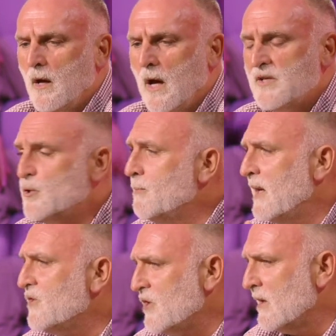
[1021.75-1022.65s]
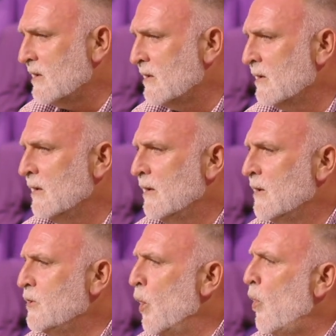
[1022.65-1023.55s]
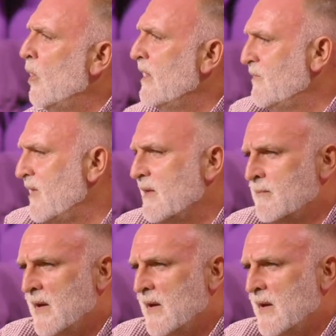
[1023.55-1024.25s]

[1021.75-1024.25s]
A soup kitchen. Not only feeding